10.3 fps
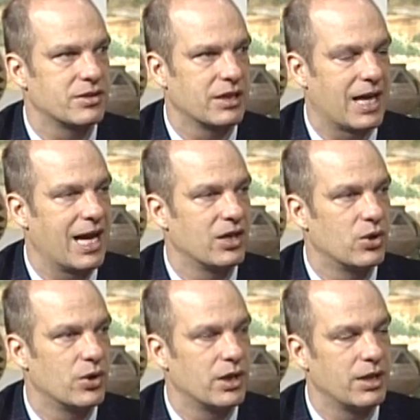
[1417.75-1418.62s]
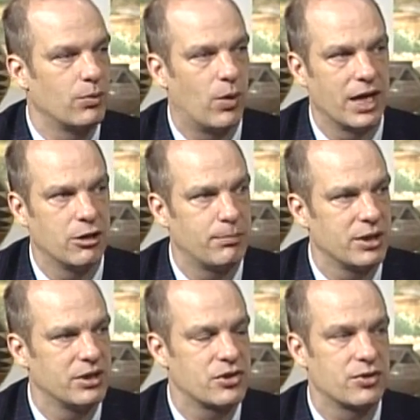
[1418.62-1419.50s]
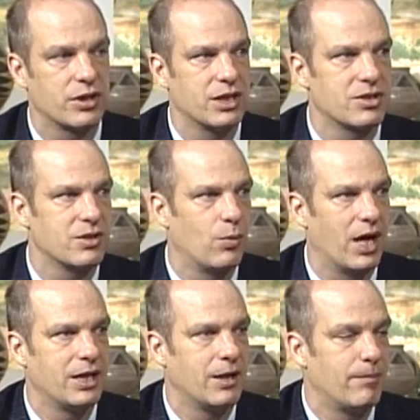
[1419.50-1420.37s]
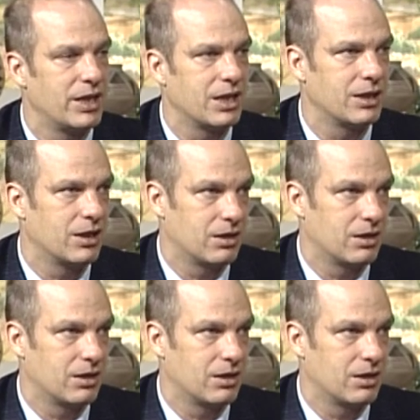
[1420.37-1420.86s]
category and wind up on the streets and wind up being